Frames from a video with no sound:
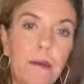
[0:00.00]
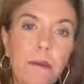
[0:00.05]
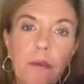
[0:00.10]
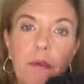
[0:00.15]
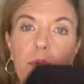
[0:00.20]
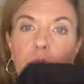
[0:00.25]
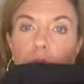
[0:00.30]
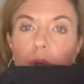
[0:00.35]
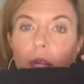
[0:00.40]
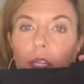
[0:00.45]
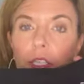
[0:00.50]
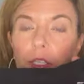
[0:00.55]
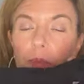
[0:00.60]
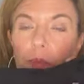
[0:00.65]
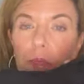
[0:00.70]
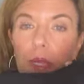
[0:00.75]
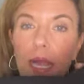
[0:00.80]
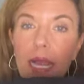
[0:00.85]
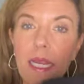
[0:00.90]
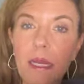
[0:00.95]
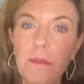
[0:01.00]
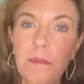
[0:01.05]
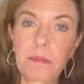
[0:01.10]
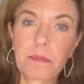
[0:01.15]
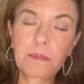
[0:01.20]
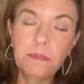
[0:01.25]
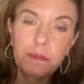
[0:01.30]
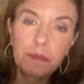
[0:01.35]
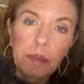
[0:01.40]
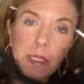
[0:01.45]
and throw on your black
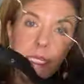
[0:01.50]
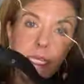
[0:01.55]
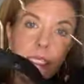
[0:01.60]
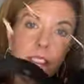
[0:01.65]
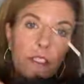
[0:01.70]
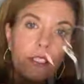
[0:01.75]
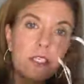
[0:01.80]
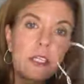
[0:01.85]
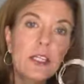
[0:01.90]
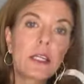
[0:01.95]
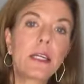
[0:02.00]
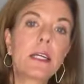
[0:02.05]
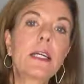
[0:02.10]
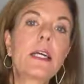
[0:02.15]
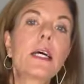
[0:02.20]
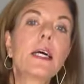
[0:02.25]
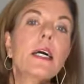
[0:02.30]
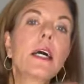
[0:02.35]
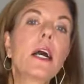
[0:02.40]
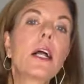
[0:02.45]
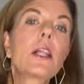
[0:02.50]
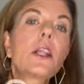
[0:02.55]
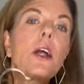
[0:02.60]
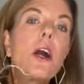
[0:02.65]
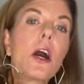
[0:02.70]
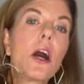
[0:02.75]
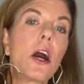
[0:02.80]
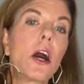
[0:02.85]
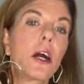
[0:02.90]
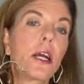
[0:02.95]
blazer, a
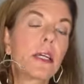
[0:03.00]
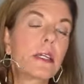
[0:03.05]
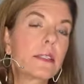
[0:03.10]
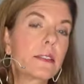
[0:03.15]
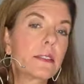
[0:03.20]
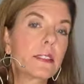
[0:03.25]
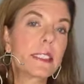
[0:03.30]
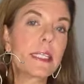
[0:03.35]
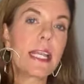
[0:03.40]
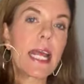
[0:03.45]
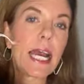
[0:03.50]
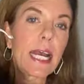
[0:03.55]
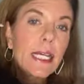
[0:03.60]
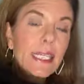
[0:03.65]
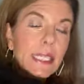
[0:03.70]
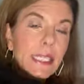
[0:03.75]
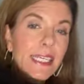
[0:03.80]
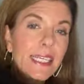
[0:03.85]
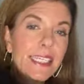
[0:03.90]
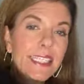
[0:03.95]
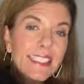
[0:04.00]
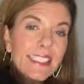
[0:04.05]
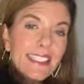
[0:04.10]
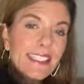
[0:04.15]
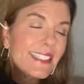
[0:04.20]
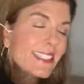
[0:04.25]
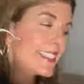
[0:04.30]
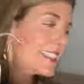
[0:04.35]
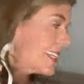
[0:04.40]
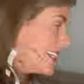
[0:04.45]
long
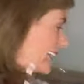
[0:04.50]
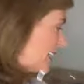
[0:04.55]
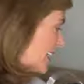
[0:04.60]
necklace,